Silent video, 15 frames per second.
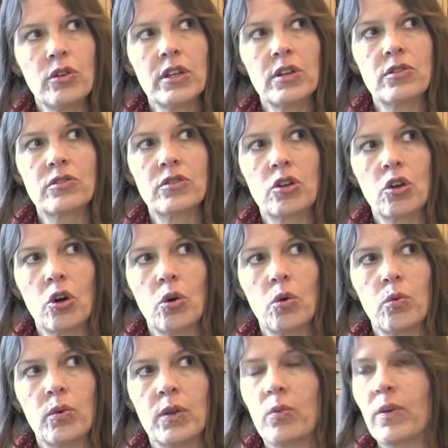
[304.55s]
years ago,
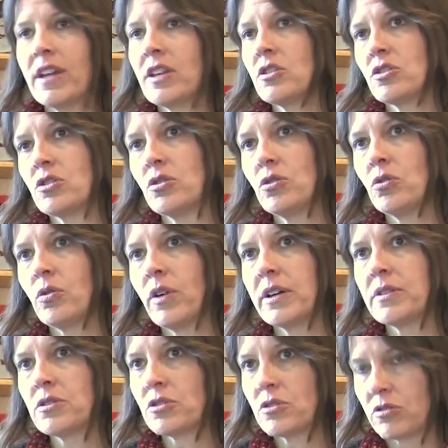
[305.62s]
we went to a
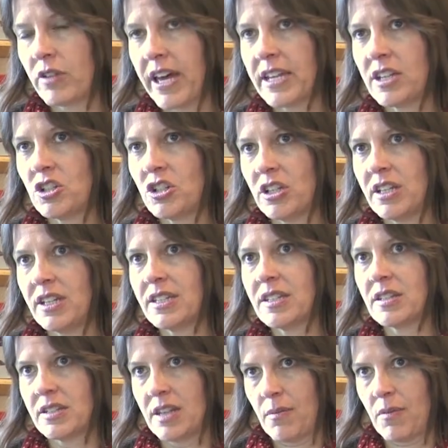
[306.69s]
strategy
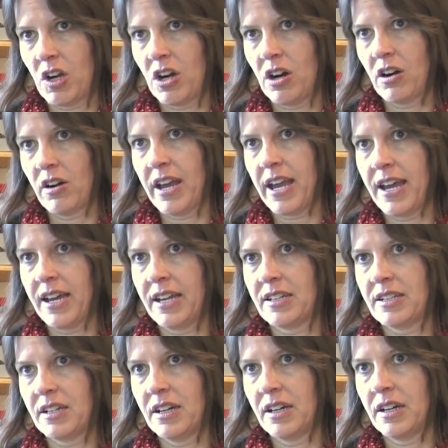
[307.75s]
seminar
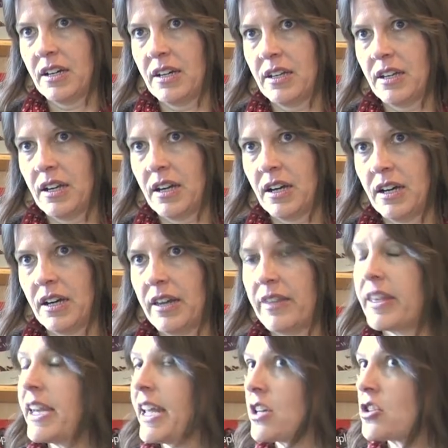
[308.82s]
at
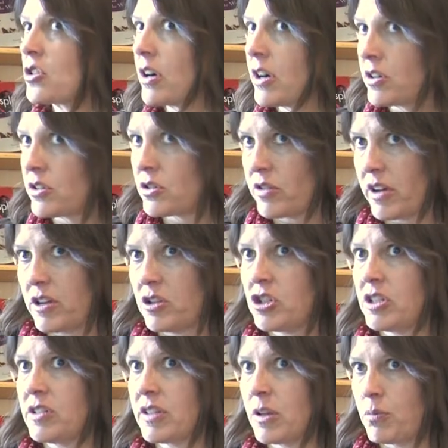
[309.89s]
the National Art
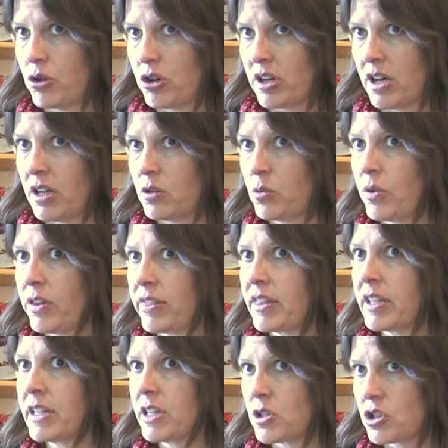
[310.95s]
Strategies had put on with the
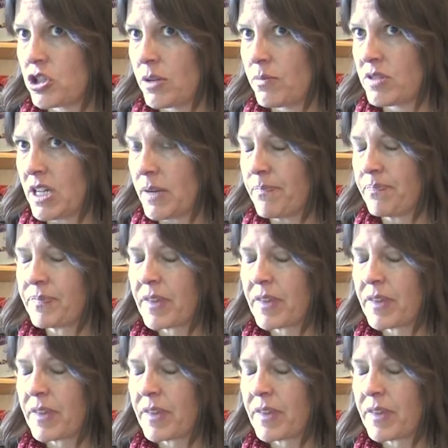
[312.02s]
leadership team.